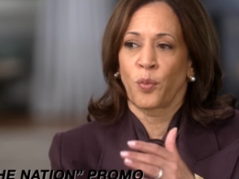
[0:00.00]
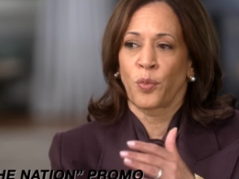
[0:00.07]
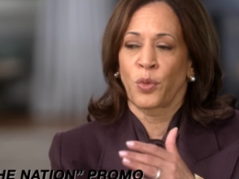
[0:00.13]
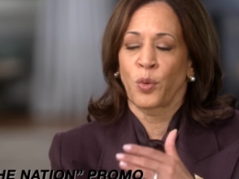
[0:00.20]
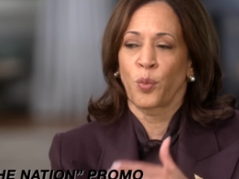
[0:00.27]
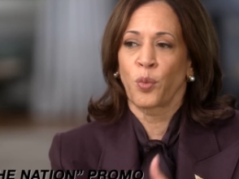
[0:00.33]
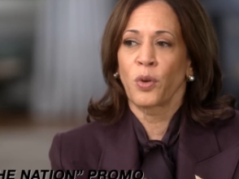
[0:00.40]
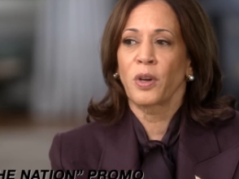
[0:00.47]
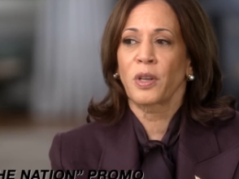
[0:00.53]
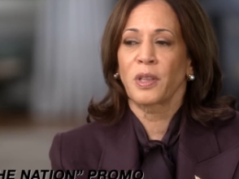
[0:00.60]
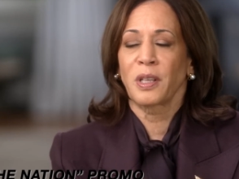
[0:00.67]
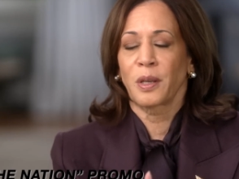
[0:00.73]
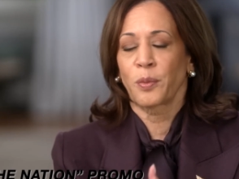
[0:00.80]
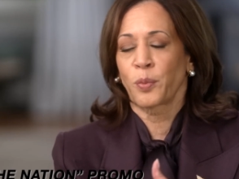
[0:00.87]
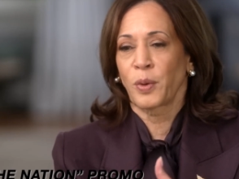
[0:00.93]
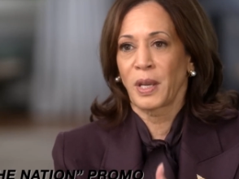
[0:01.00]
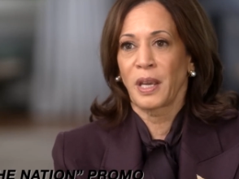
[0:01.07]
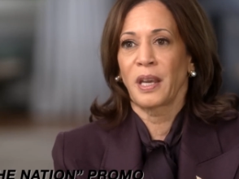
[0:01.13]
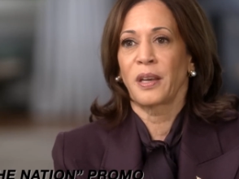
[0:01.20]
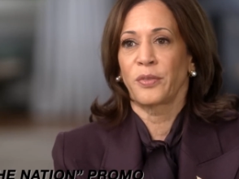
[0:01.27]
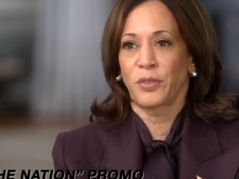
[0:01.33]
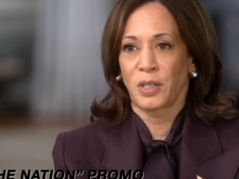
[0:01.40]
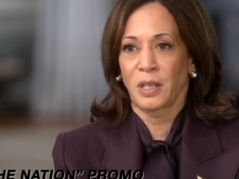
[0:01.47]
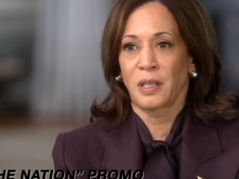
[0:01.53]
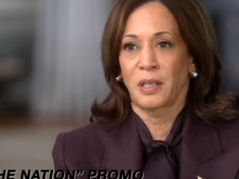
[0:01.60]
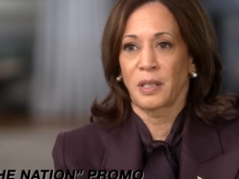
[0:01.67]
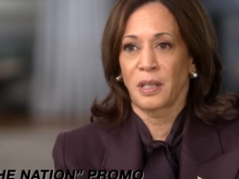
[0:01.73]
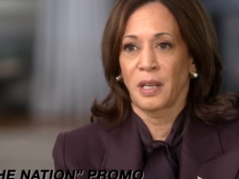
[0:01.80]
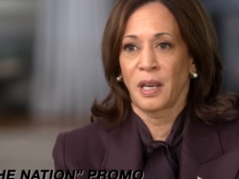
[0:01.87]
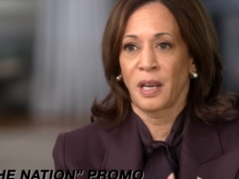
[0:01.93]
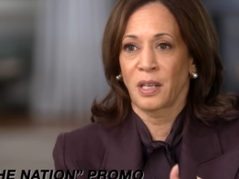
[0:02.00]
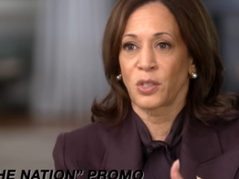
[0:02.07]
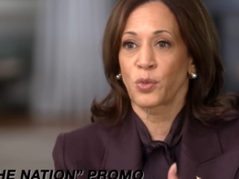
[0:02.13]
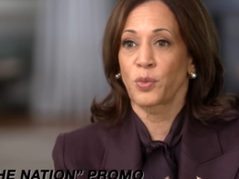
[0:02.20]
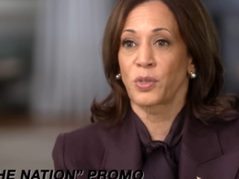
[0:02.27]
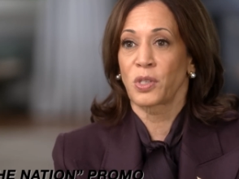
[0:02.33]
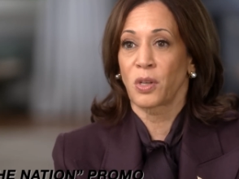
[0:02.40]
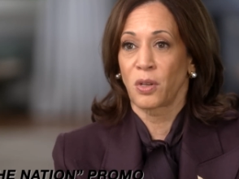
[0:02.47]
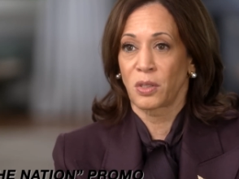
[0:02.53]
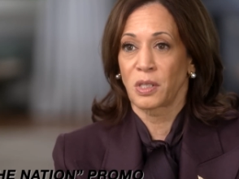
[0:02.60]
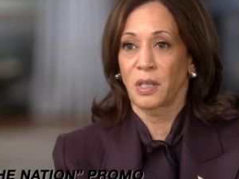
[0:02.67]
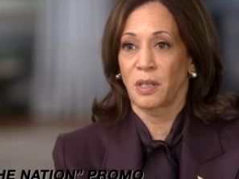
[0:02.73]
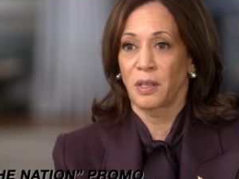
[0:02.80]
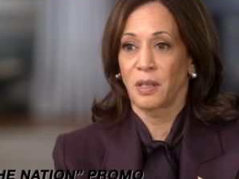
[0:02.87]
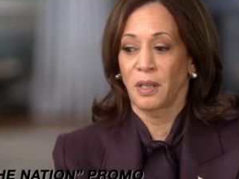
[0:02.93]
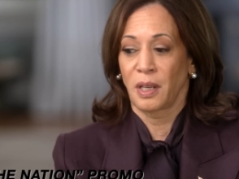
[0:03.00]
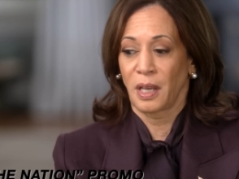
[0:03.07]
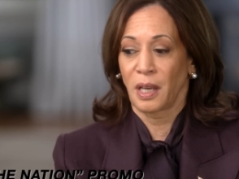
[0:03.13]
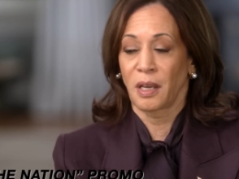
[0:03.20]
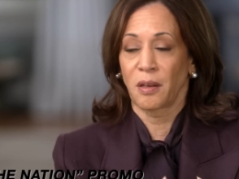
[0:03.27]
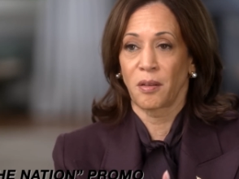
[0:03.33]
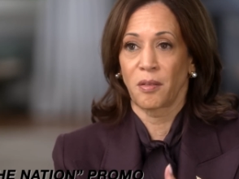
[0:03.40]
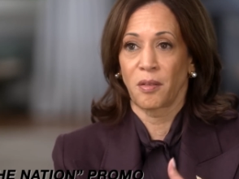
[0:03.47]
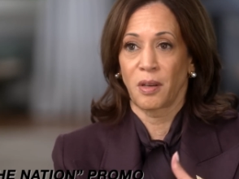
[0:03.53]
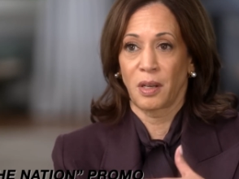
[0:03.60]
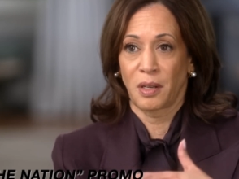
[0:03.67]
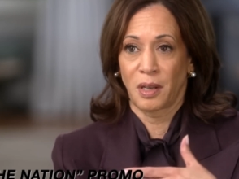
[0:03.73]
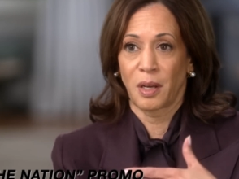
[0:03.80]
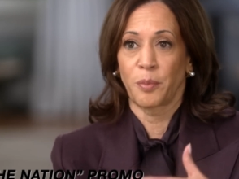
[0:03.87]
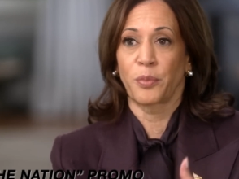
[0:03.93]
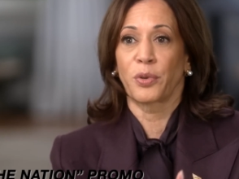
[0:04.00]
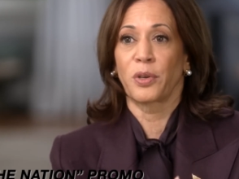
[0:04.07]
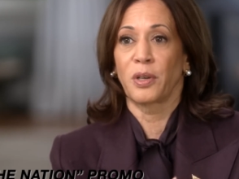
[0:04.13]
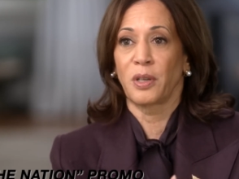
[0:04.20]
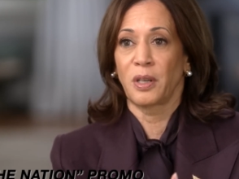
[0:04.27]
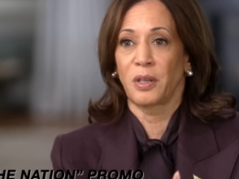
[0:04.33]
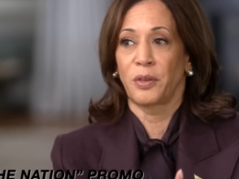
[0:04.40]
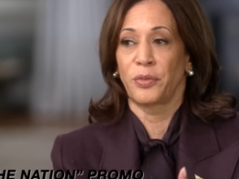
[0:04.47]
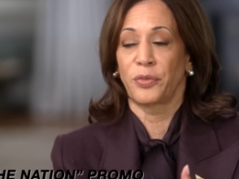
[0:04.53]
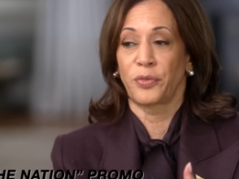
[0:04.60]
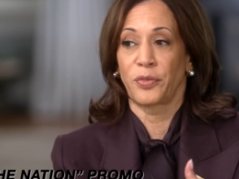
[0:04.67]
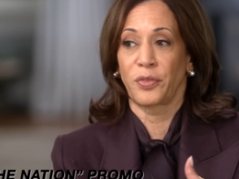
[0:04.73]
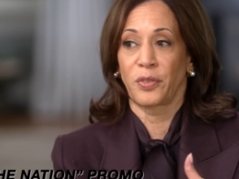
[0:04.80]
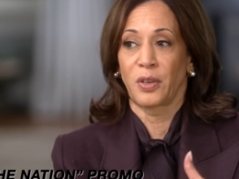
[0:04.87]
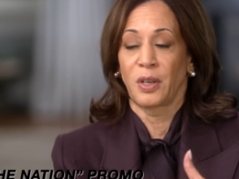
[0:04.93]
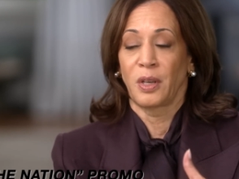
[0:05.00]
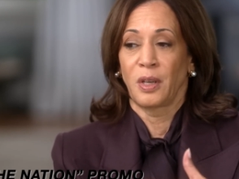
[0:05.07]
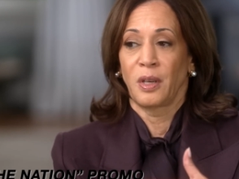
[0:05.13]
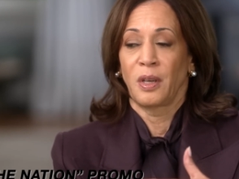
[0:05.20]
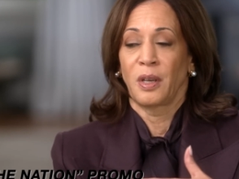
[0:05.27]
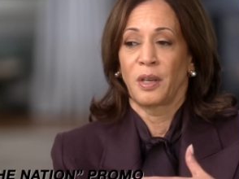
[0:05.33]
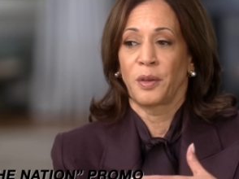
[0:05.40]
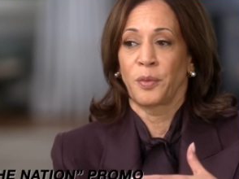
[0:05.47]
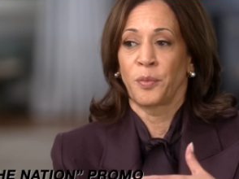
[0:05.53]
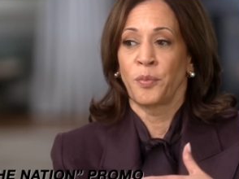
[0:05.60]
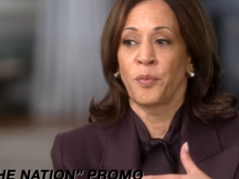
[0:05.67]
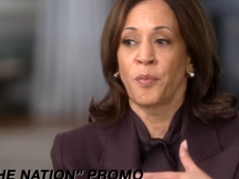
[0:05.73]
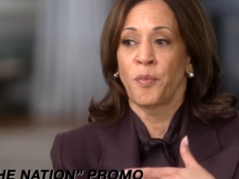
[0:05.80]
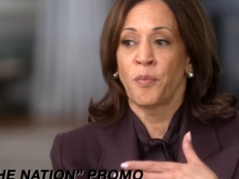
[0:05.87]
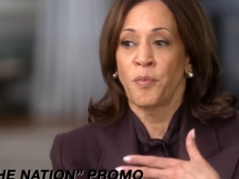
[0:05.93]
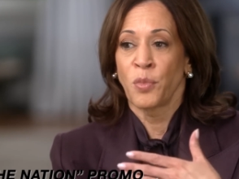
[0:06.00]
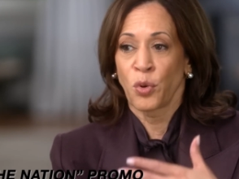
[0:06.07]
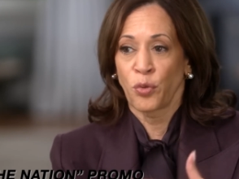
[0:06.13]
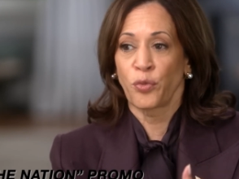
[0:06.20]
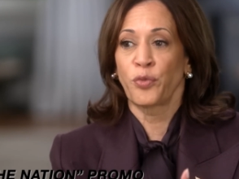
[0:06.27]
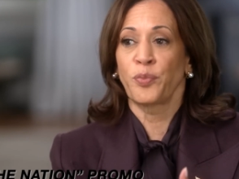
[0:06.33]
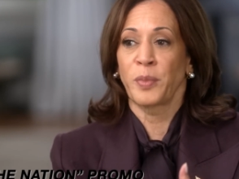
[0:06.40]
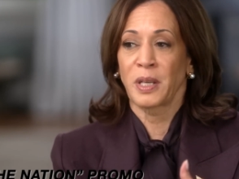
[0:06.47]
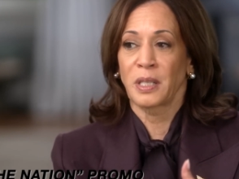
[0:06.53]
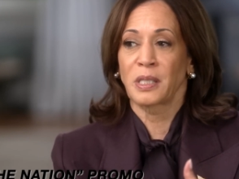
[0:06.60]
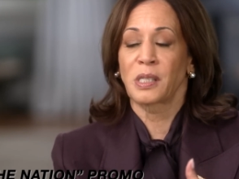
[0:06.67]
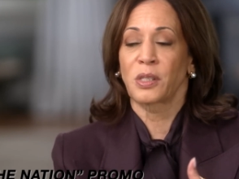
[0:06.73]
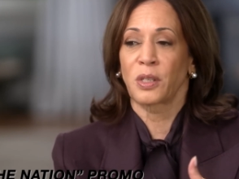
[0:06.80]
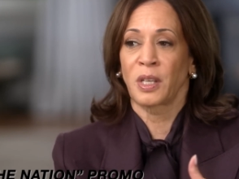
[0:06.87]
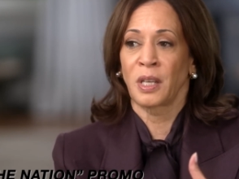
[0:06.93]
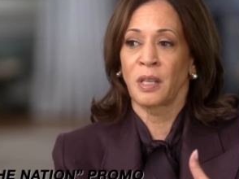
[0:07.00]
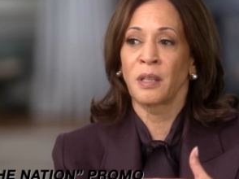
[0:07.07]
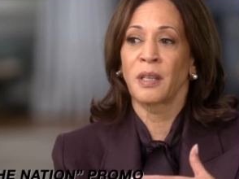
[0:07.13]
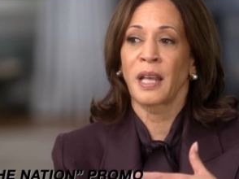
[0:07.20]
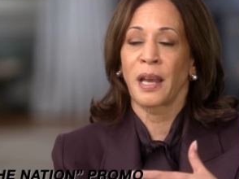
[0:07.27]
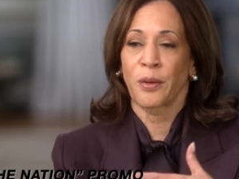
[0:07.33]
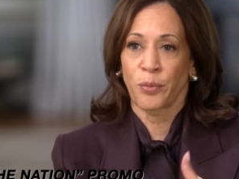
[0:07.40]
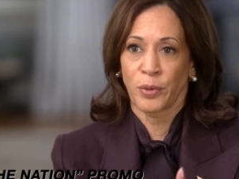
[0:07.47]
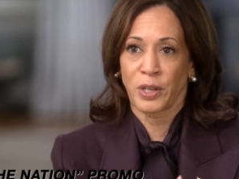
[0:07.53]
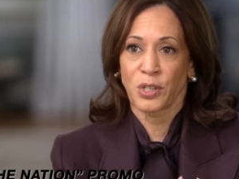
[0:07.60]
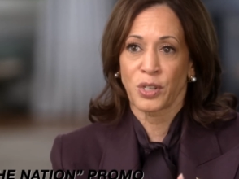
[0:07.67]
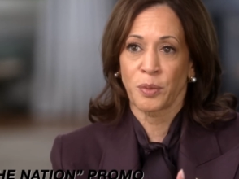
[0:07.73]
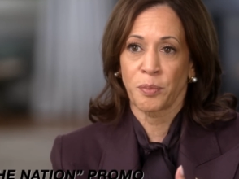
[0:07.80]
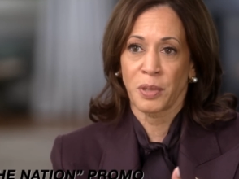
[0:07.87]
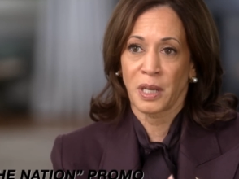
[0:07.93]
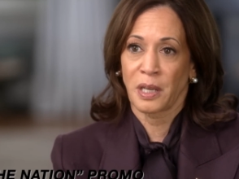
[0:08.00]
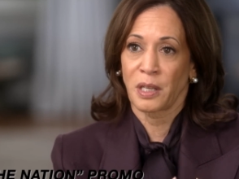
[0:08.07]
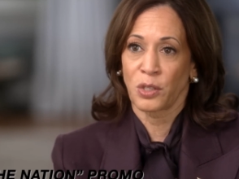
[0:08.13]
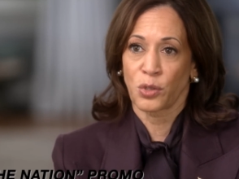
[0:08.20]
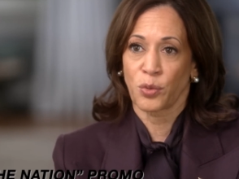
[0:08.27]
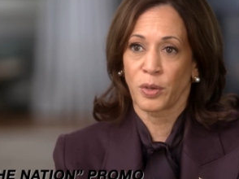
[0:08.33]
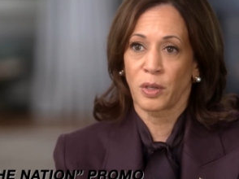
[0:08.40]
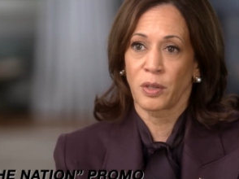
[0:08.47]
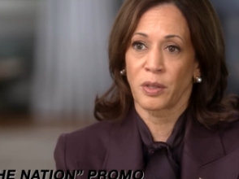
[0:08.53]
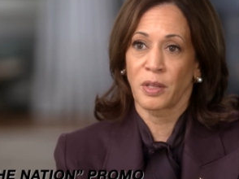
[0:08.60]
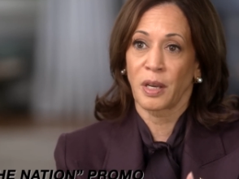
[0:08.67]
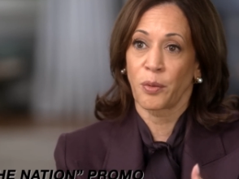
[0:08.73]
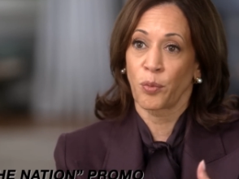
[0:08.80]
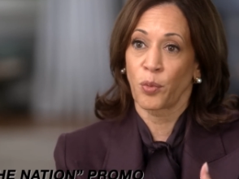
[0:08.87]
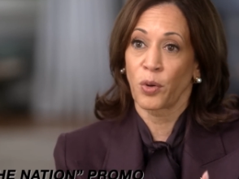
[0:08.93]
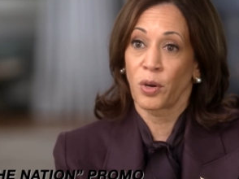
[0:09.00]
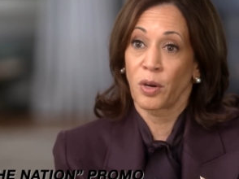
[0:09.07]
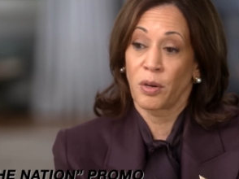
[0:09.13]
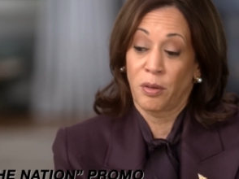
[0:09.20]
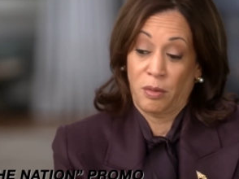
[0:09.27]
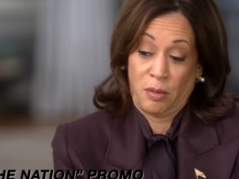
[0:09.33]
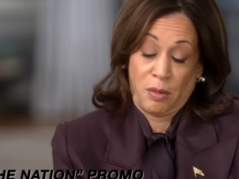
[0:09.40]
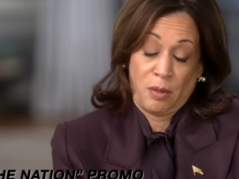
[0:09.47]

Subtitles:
the work that we have done has resulted in a number of movements in that region by Israel that were